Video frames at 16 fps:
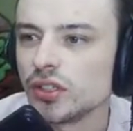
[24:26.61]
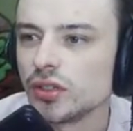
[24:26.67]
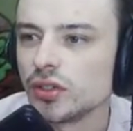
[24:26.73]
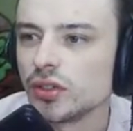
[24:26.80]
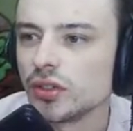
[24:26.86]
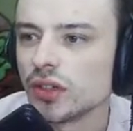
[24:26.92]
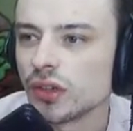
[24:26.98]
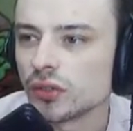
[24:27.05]
You
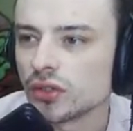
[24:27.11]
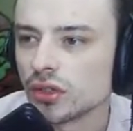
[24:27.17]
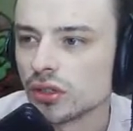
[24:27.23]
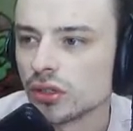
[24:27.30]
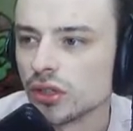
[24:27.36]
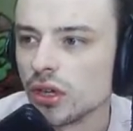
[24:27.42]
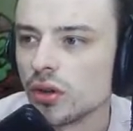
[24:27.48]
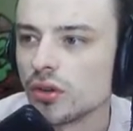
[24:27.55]
have not returned
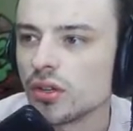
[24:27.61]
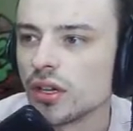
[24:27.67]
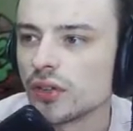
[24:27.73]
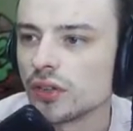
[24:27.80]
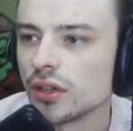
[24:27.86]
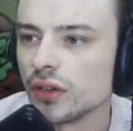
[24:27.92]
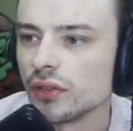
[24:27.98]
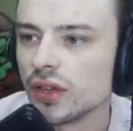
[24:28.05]
alone. You have
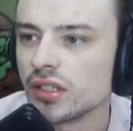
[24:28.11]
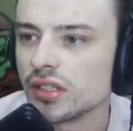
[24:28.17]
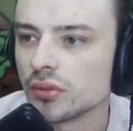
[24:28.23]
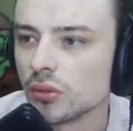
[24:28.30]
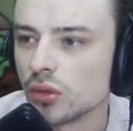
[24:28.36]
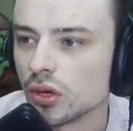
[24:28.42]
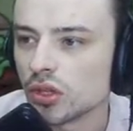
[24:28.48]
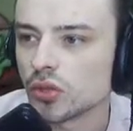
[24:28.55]
convinced and
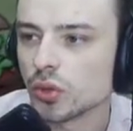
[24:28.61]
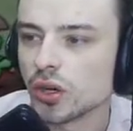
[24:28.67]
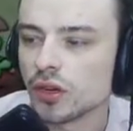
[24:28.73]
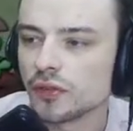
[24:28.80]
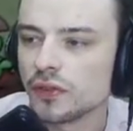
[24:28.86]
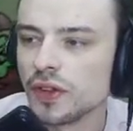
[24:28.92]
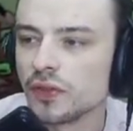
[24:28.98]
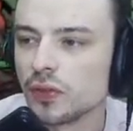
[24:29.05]
more to join our
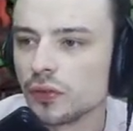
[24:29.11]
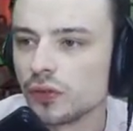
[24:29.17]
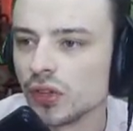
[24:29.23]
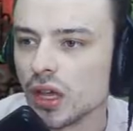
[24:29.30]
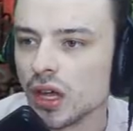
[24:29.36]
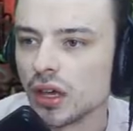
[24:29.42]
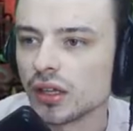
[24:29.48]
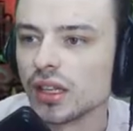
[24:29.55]
faithful
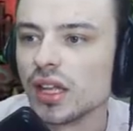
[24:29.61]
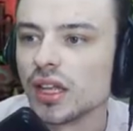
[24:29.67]
flock.